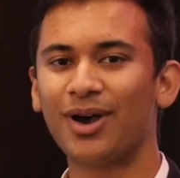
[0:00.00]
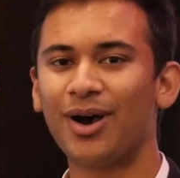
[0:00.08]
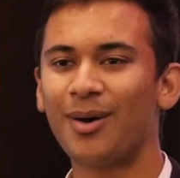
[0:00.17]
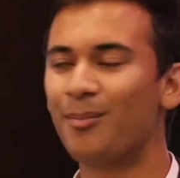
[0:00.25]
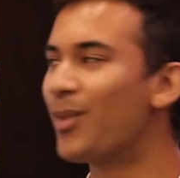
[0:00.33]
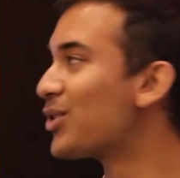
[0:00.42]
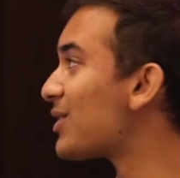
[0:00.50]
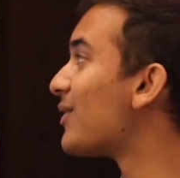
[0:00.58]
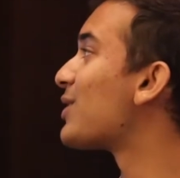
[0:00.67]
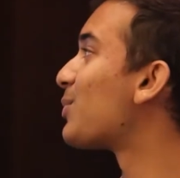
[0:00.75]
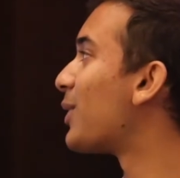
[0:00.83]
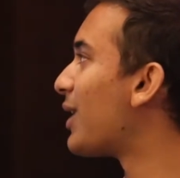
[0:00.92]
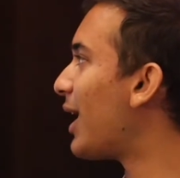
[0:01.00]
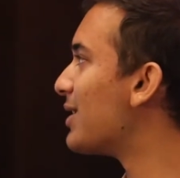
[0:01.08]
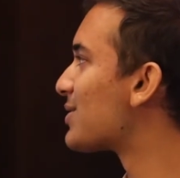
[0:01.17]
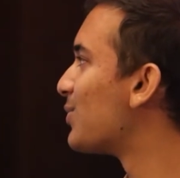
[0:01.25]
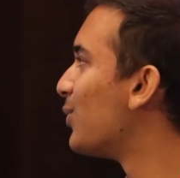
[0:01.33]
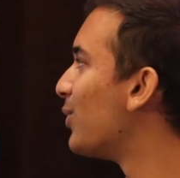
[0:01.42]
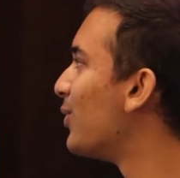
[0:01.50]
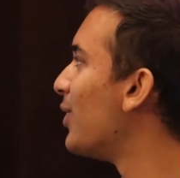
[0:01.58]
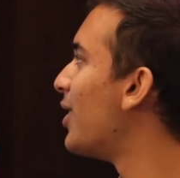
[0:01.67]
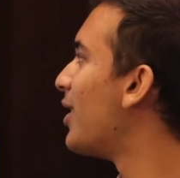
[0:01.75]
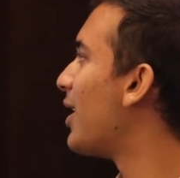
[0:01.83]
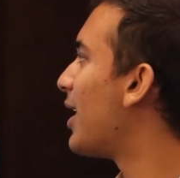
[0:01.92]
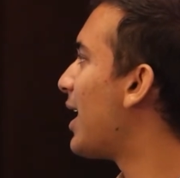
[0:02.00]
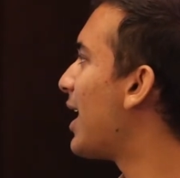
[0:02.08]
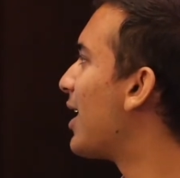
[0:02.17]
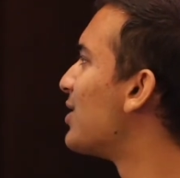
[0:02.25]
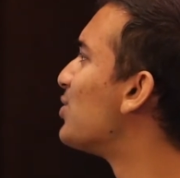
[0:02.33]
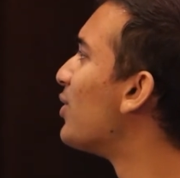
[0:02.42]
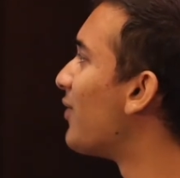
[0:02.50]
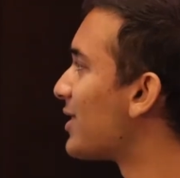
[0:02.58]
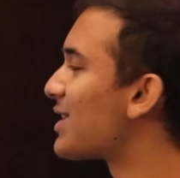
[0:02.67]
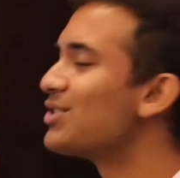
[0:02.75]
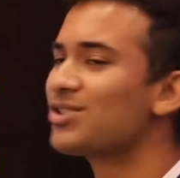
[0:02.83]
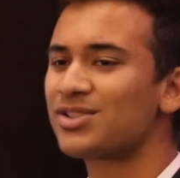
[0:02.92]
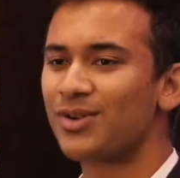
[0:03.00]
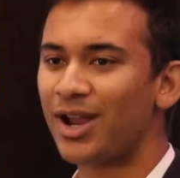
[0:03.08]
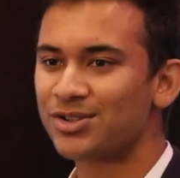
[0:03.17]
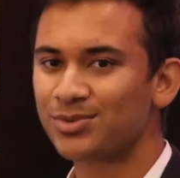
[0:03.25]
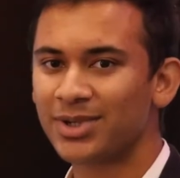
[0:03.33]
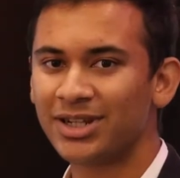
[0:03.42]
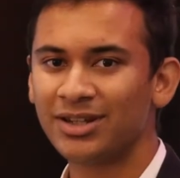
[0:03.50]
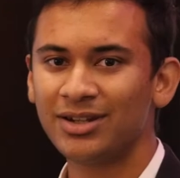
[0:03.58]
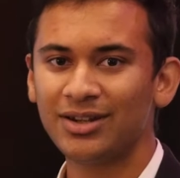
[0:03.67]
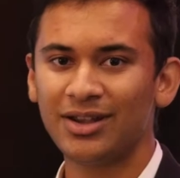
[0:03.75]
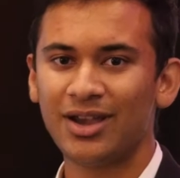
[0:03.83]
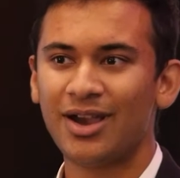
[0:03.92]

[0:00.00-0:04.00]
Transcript: Um, most of us were in high school, and two of us had just graduated.